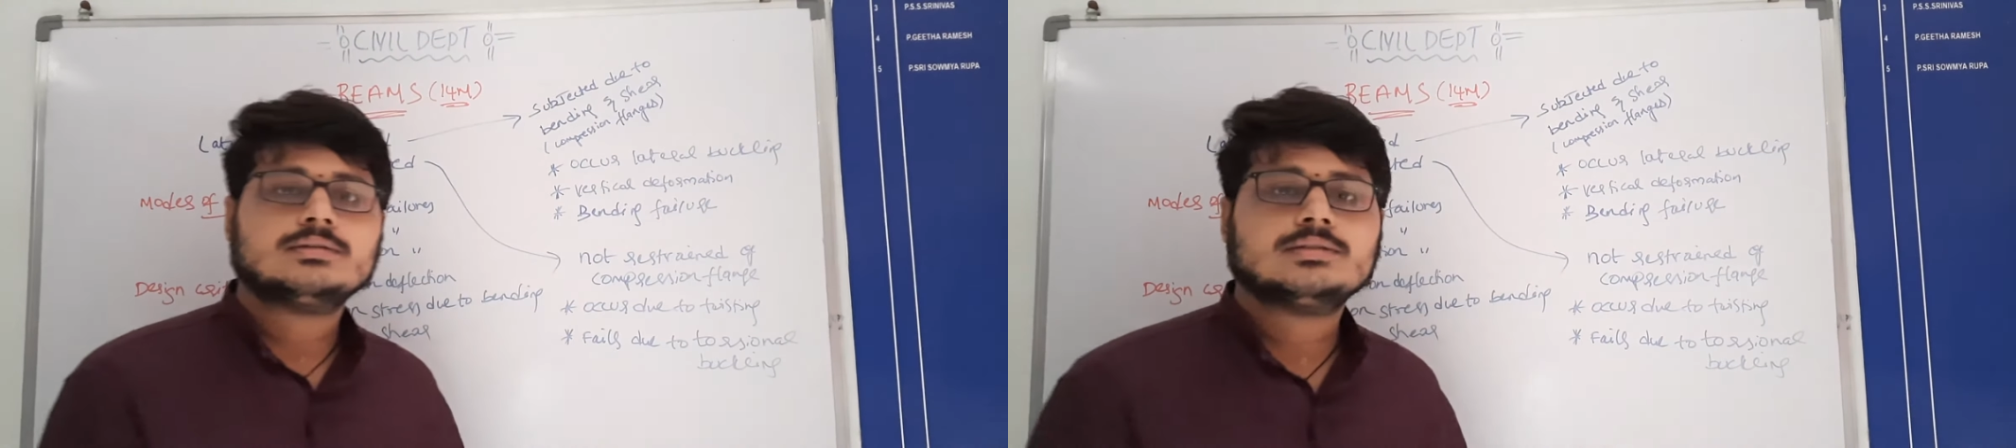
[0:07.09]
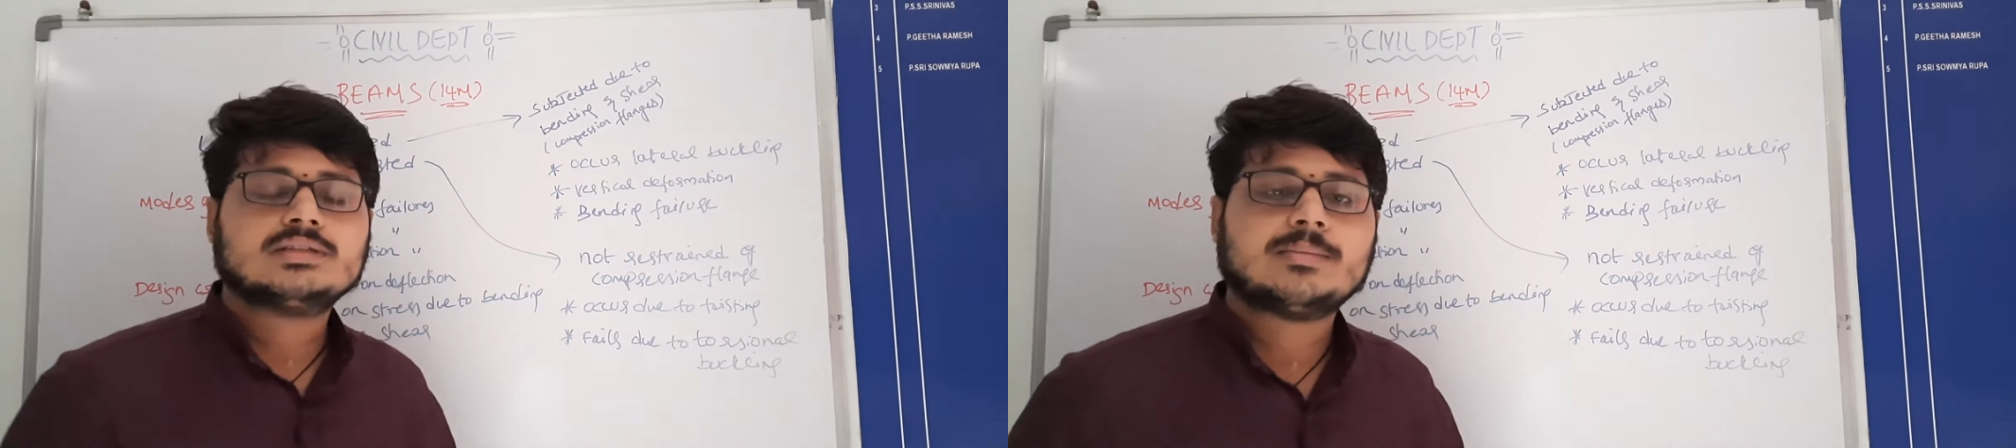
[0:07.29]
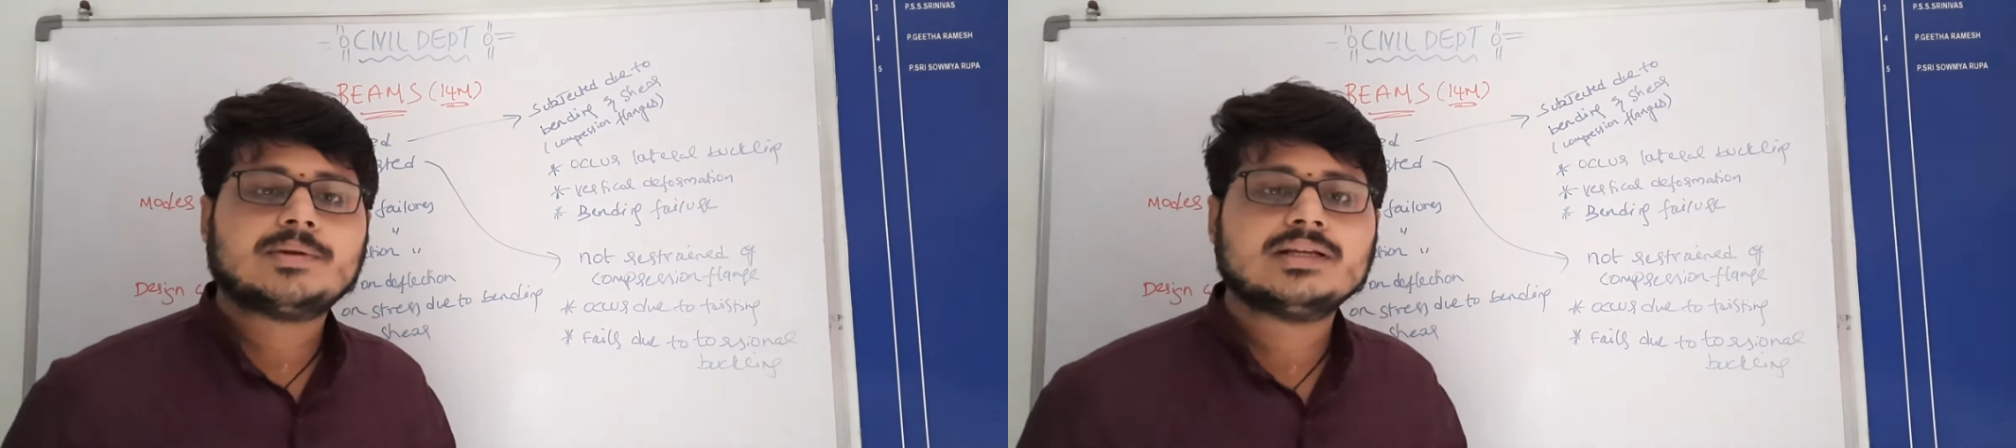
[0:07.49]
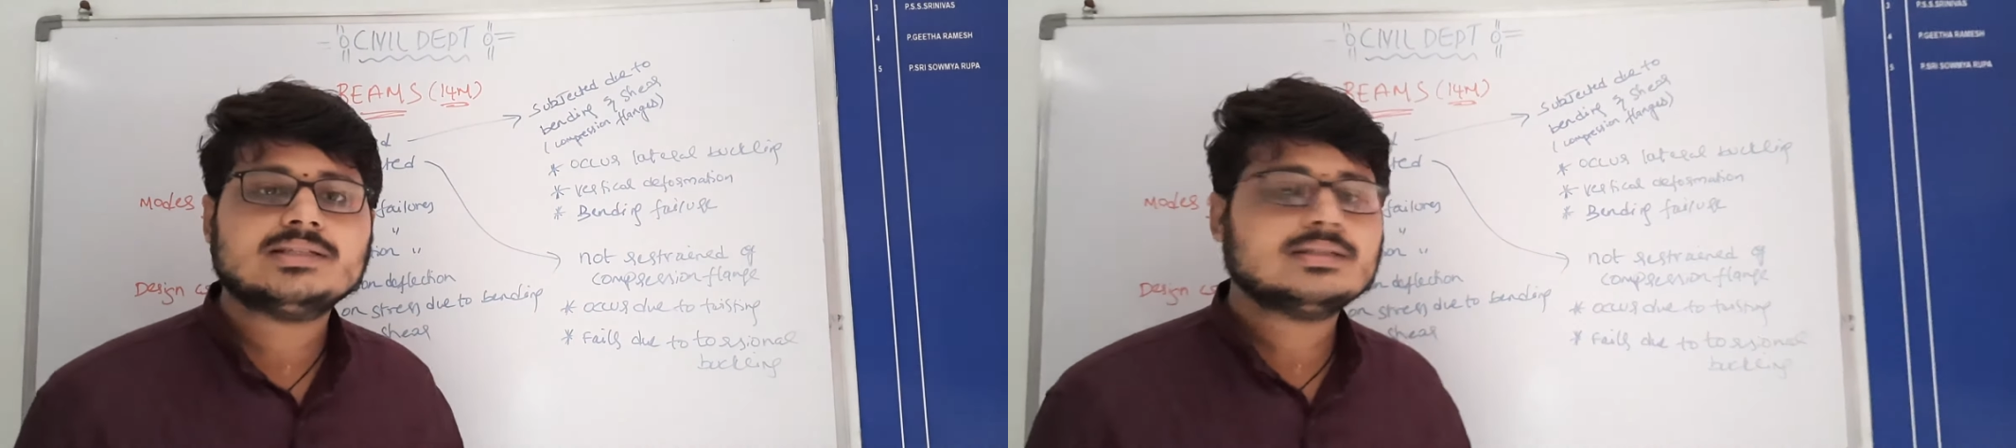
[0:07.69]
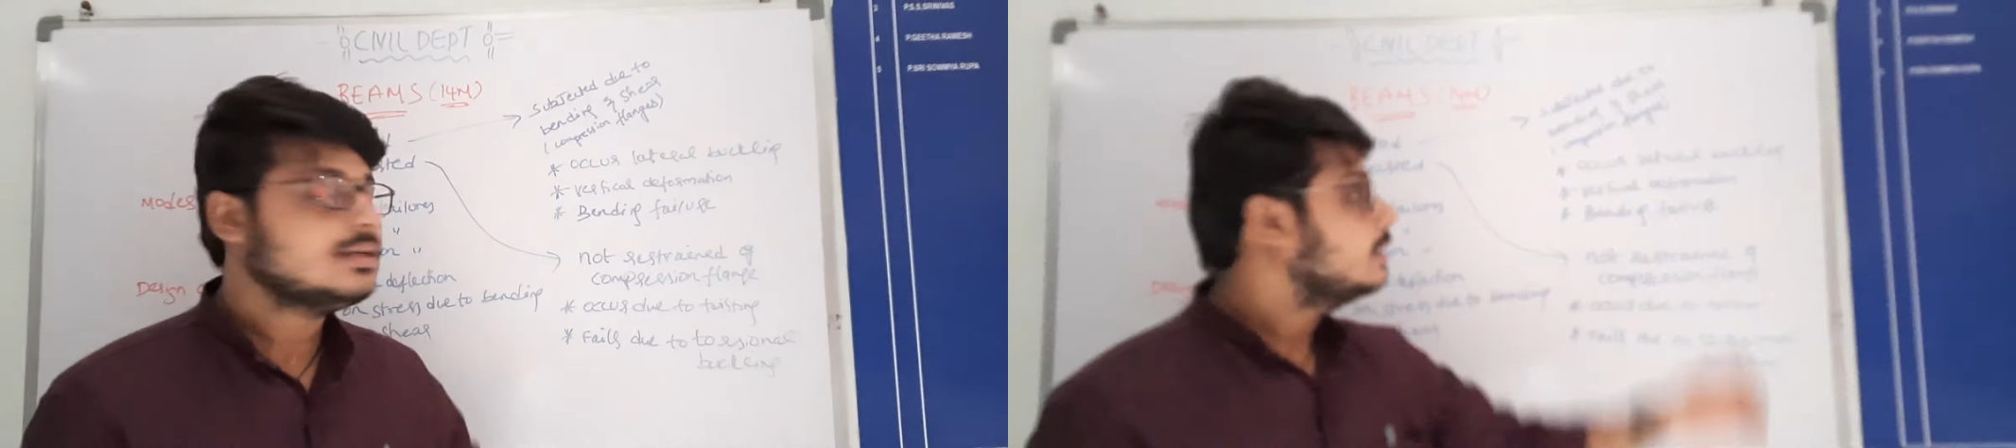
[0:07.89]
chapter
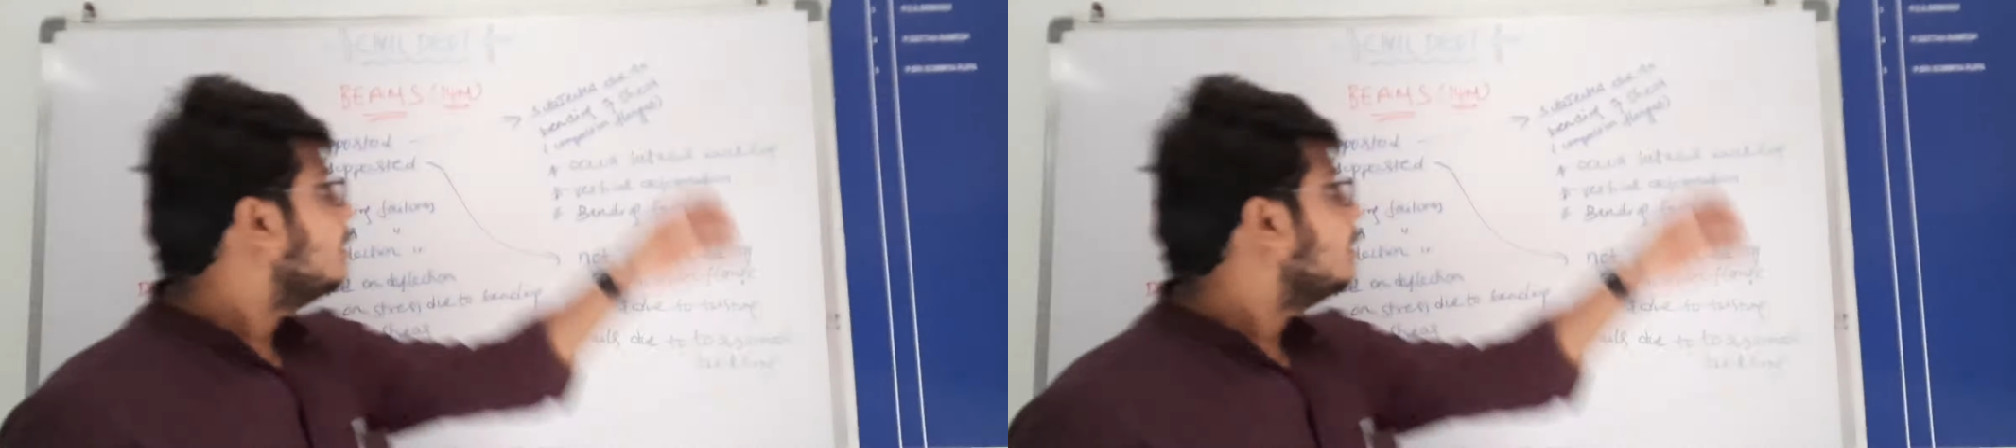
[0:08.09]
is